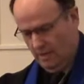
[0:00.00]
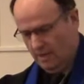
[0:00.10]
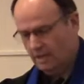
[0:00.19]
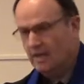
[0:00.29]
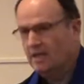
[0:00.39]

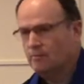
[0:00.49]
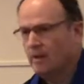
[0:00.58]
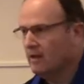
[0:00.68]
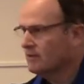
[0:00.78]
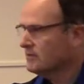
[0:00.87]
Guinea
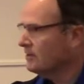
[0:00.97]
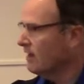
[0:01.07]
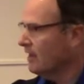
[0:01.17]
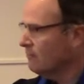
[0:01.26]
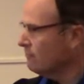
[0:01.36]
pigs are
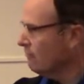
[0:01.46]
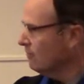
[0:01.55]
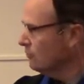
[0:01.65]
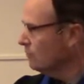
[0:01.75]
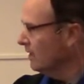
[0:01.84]
neither
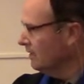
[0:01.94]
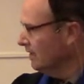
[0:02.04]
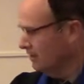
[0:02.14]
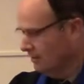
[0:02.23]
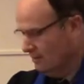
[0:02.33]
from New
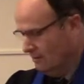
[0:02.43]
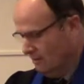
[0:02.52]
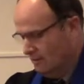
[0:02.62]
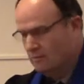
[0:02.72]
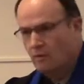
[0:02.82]
Guinea,
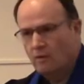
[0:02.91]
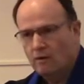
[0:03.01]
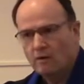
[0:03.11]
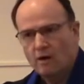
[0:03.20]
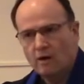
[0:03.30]

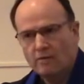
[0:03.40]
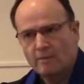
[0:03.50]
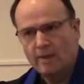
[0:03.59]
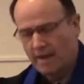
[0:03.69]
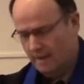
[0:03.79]
nor are they
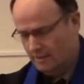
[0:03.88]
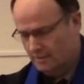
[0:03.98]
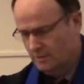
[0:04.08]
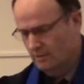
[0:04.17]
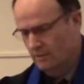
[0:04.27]

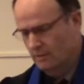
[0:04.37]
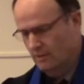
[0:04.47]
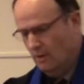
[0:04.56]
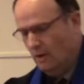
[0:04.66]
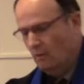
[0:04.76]
pigs.
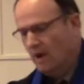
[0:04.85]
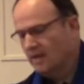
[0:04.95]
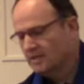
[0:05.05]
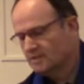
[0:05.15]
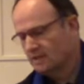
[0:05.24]
Why
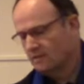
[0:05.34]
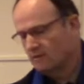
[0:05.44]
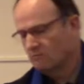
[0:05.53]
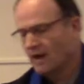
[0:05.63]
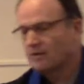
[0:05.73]
is it
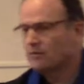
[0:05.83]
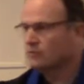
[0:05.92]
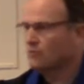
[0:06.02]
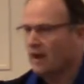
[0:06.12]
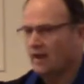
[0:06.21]
that
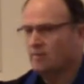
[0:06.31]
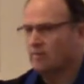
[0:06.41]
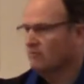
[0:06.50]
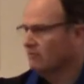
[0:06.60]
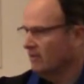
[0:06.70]
writers write,
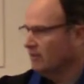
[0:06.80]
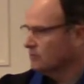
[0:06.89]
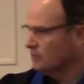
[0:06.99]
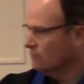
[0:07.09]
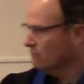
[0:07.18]
but
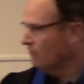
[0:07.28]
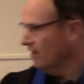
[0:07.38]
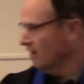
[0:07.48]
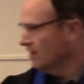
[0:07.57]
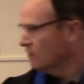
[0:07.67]
fingers don't
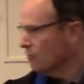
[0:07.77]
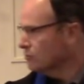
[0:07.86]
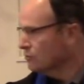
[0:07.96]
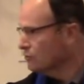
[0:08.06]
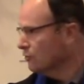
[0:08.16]
fing, and
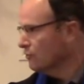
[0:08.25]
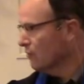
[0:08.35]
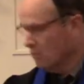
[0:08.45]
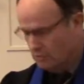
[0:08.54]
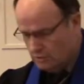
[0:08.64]
grocers don't
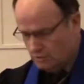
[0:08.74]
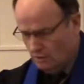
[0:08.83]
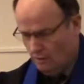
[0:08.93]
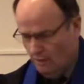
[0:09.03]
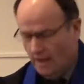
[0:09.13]
gross,
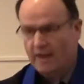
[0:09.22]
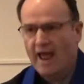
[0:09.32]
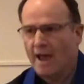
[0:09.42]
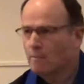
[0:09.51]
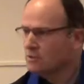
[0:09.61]
and
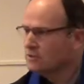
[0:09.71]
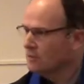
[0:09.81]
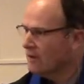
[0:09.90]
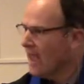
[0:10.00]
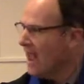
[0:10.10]
hammers
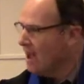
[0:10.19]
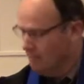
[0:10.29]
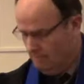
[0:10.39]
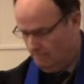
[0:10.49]
don't ham?